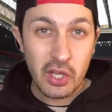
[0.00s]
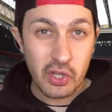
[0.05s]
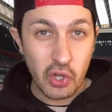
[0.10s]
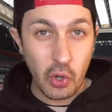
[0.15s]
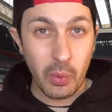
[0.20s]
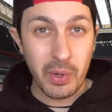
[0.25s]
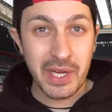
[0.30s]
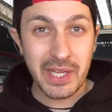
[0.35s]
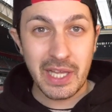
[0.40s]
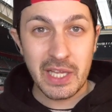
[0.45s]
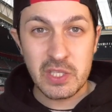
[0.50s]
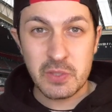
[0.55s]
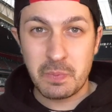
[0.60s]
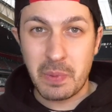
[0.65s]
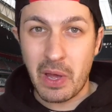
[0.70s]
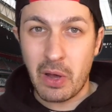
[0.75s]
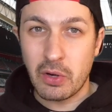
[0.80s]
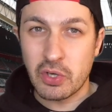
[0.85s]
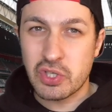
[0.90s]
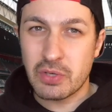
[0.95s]
Going against
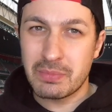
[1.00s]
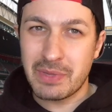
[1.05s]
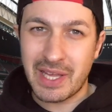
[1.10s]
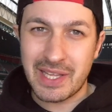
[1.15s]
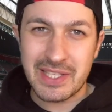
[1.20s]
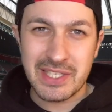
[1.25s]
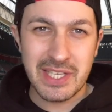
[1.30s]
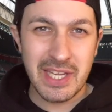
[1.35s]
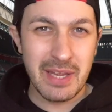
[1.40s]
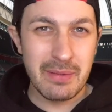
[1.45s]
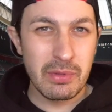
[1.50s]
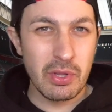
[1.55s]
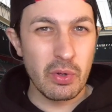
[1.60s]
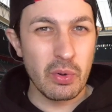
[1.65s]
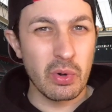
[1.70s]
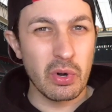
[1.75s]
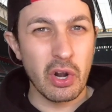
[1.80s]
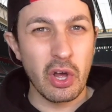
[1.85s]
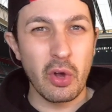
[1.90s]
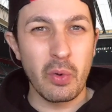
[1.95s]
Belgium, that team that
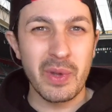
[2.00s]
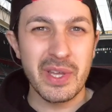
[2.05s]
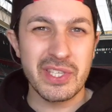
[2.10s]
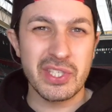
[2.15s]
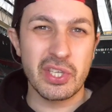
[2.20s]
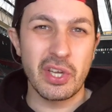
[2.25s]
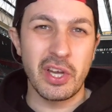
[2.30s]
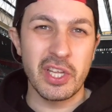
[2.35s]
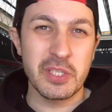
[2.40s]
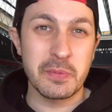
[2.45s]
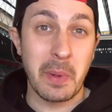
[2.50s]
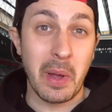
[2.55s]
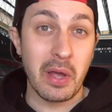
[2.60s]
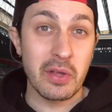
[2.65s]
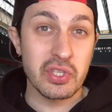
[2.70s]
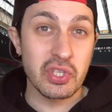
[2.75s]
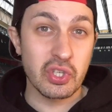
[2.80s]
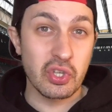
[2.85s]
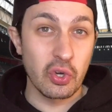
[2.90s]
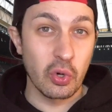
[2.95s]
were always talked
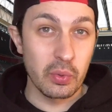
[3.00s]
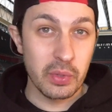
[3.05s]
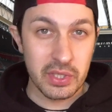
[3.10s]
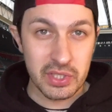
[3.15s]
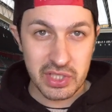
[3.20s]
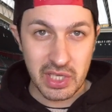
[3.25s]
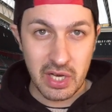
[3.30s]
about as a golden